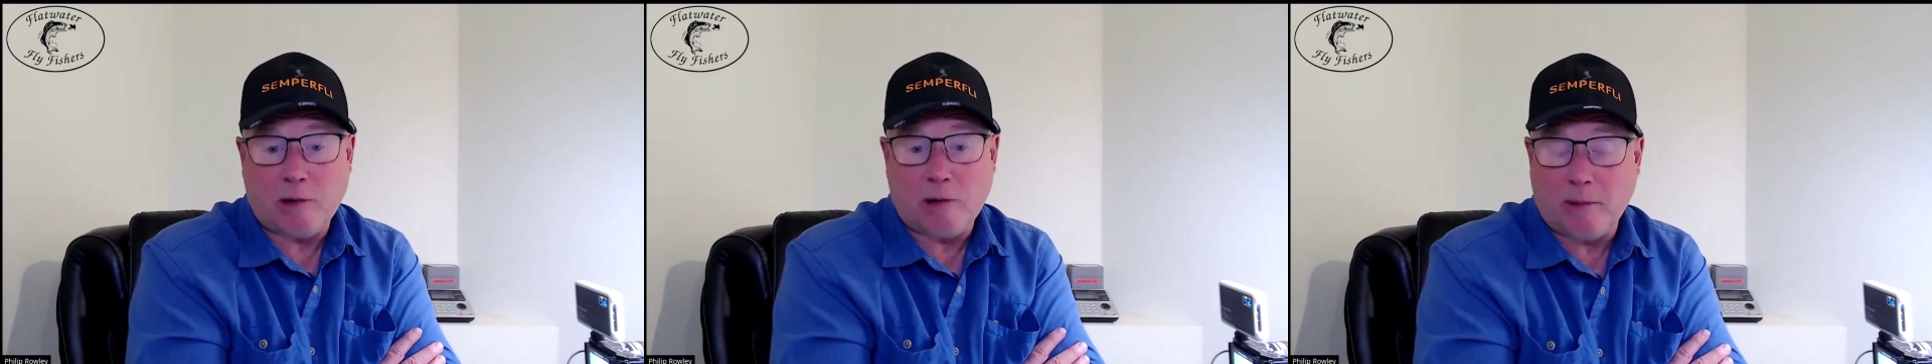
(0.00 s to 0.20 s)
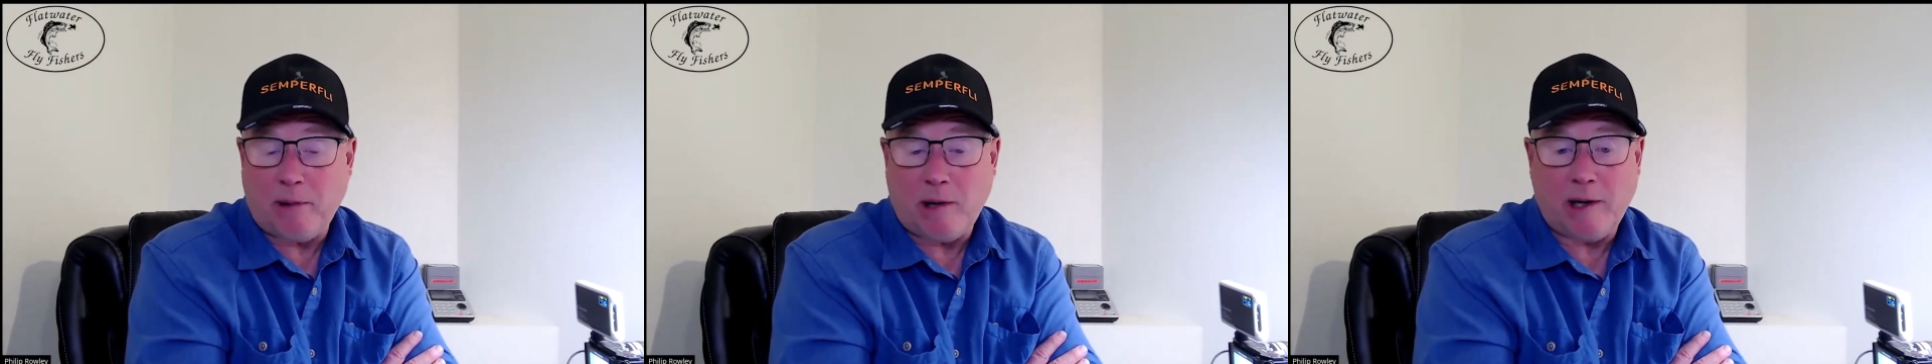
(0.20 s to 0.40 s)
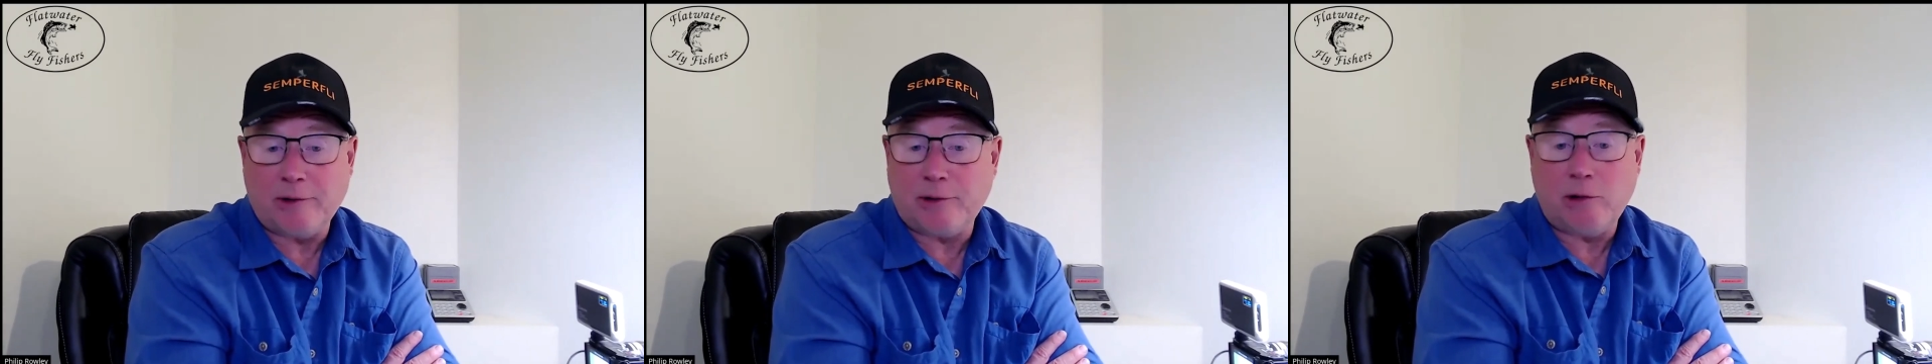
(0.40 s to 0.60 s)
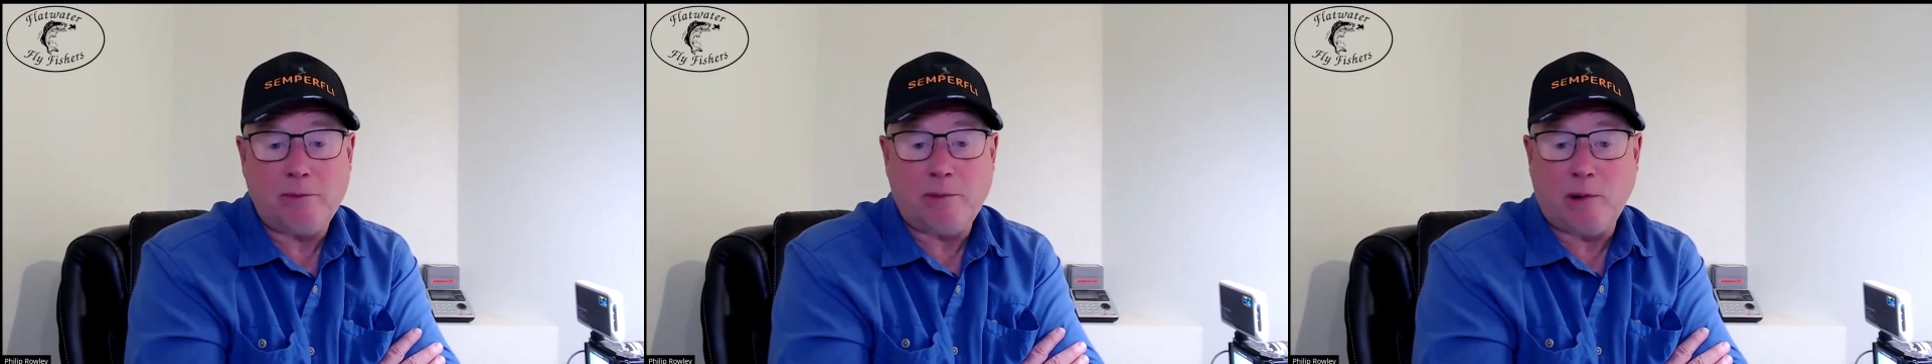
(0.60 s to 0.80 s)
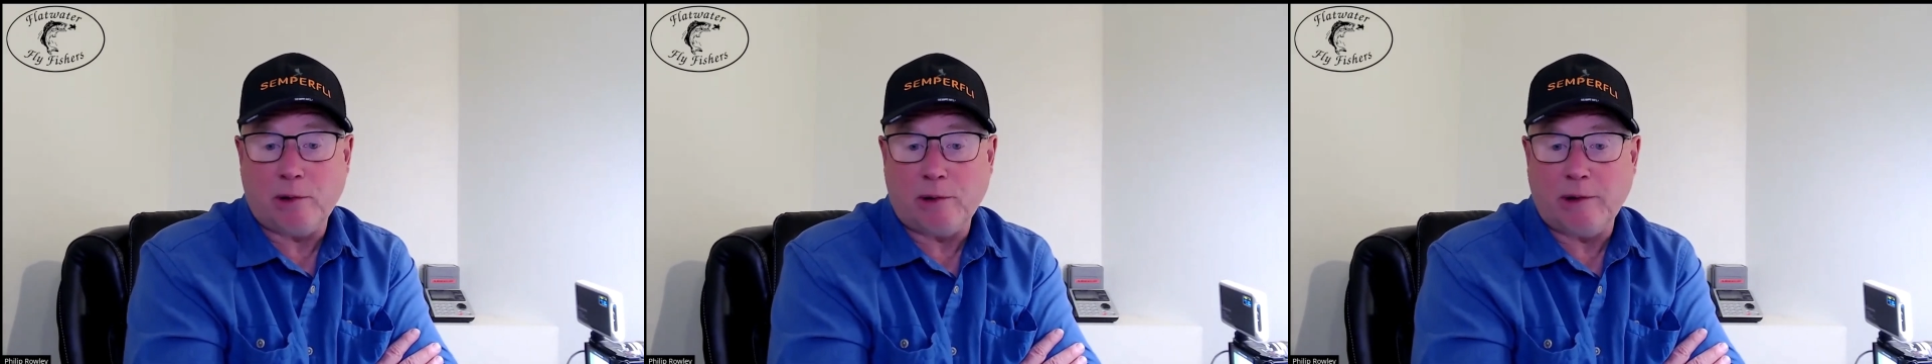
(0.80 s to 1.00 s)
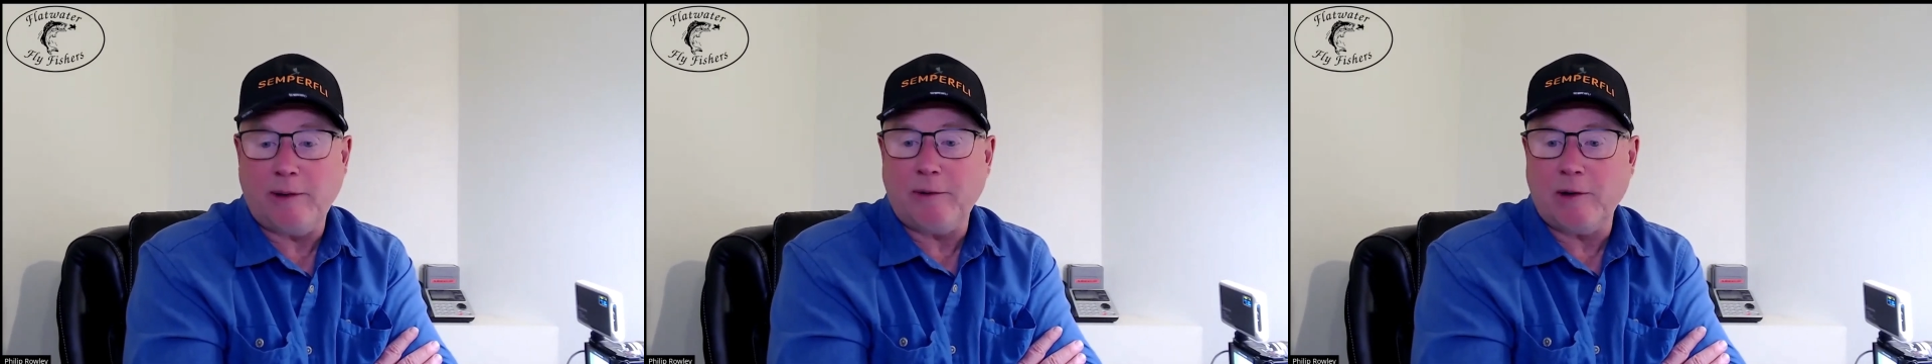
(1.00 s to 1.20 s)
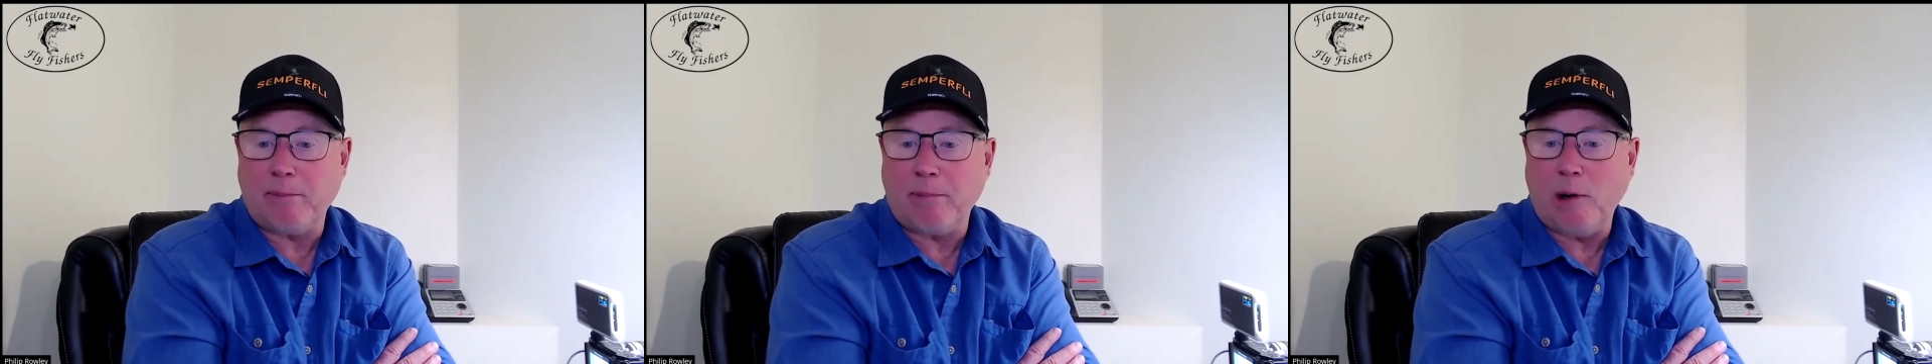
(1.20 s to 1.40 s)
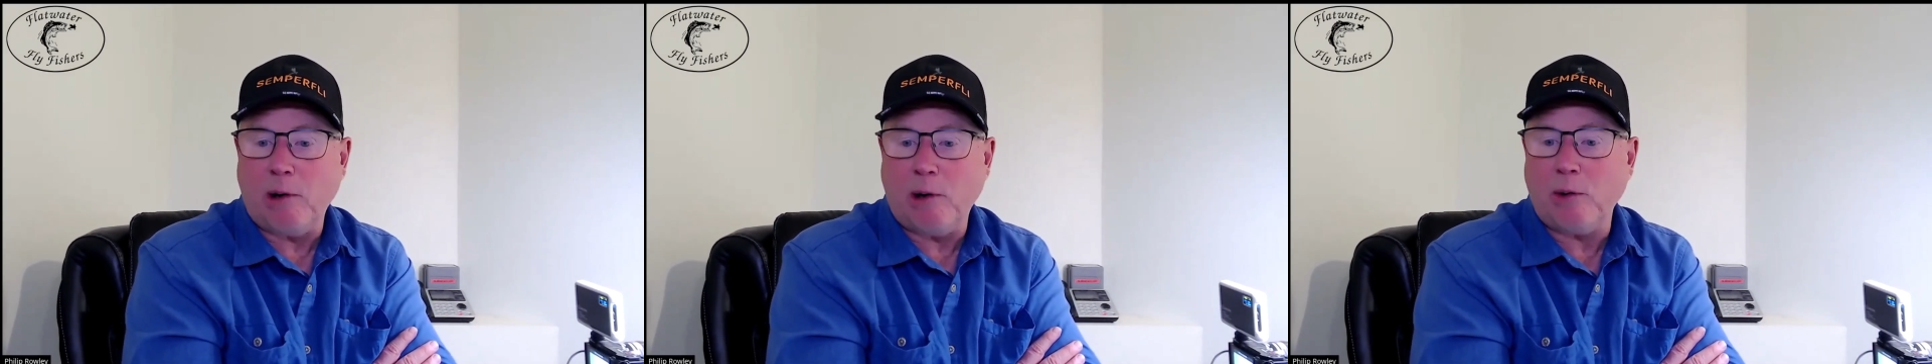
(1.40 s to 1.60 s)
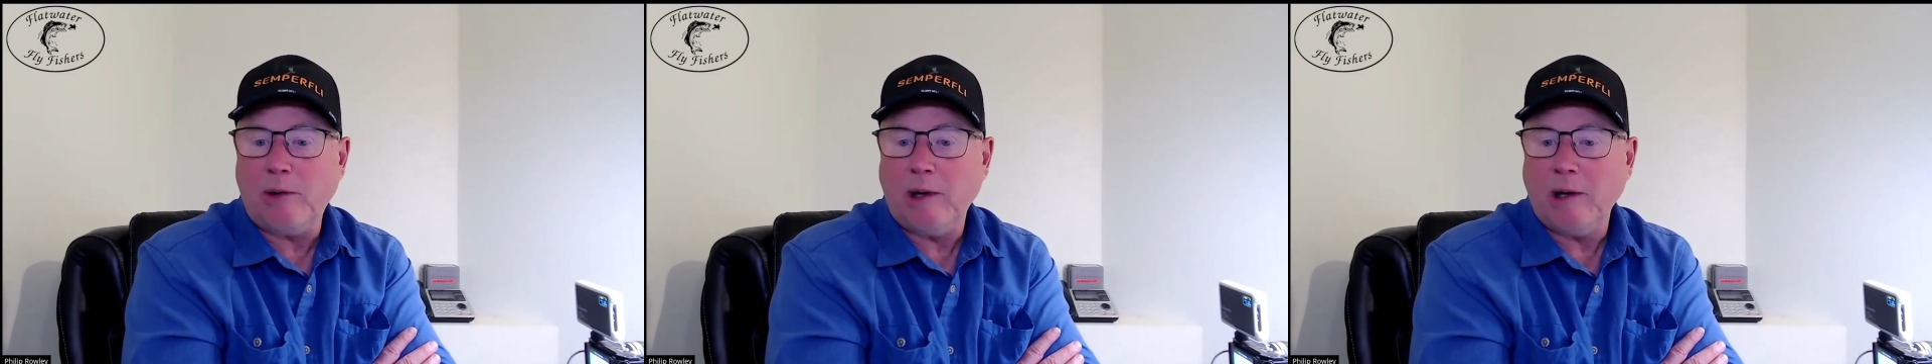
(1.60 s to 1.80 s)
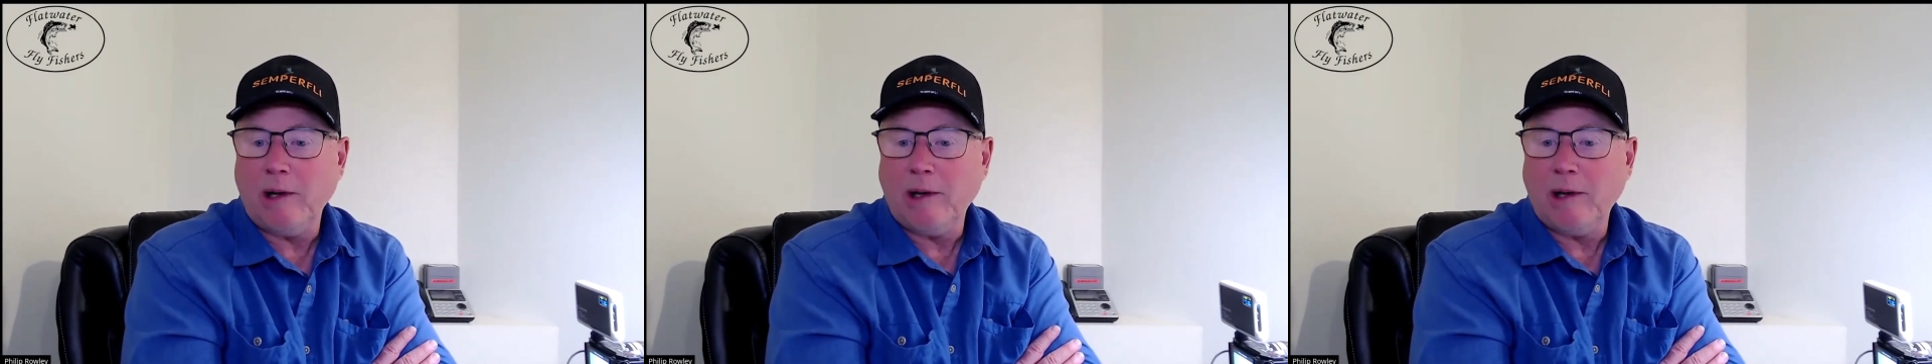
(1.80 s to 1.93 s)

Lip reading: or a pontoon boat or even a boat,